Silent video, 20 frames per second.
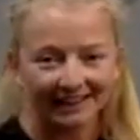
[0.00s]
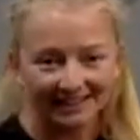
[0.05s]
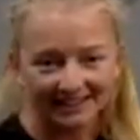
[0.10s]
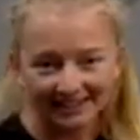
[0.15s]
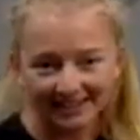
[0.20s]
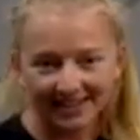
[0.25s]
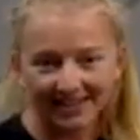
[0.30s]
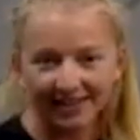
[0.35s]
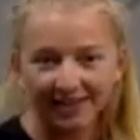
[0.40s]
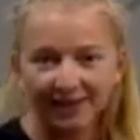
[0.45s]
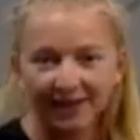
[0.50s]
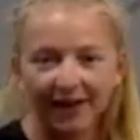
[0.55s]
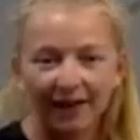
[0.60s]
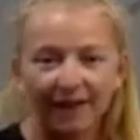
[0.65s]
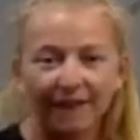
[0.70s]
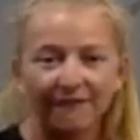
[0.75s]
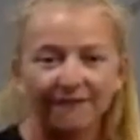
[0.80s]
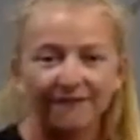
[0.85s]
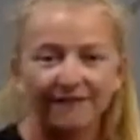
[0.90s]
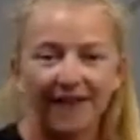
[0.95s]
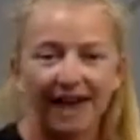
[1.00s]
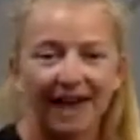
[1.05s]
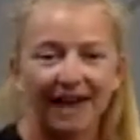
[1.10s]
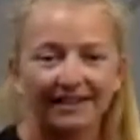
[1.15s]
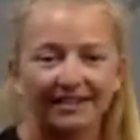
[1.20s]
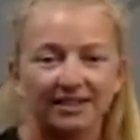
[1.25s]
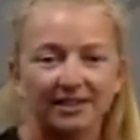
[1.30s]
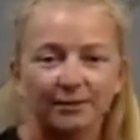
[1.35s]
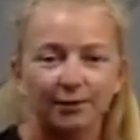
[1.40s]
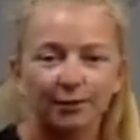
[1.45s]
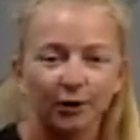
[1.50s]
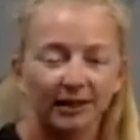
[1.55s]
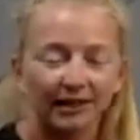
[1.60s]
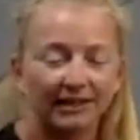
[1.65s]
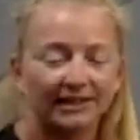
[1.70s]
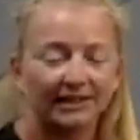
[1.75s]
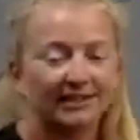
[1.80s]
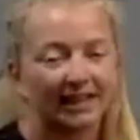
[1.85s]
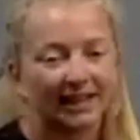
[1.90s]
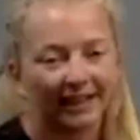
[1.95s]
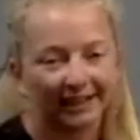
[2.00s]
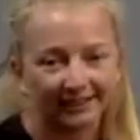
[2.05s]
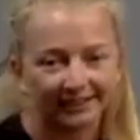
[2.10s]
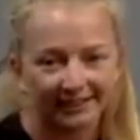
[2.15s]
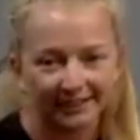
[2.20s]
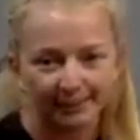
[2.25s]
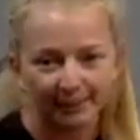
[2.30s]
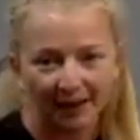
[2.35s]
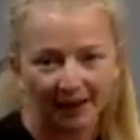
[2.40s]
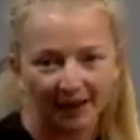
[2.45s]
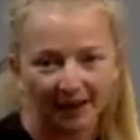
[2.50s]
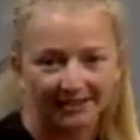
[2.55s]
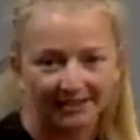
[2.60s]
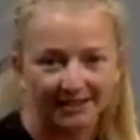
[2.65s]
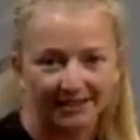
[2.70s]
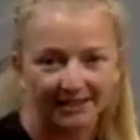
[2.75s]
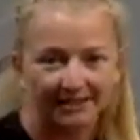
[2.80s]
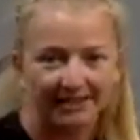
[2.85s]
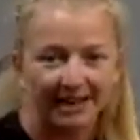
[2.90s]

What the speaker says: Think of how fast 40 seconds passes.